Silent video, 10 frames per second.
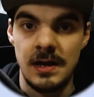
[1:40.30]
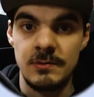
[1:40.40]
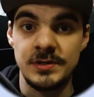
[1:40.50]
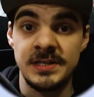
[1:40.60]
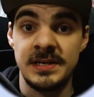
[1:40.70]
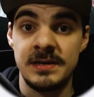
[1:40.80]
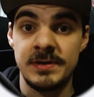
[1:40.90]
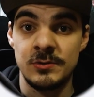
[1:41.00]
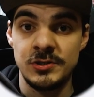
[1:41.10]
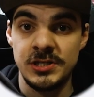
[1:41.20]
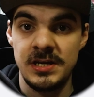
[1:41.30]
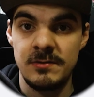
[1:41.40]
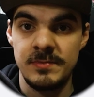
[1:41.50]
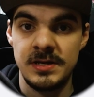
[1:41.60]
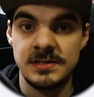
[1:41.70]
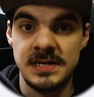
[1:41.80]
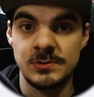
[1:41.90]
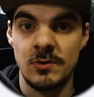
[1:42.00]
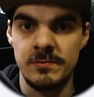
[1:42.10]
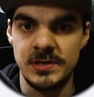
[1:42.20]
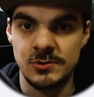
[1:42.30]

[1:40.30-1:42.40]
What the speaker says: I'm going to connect my Twitch account because that's where I'll be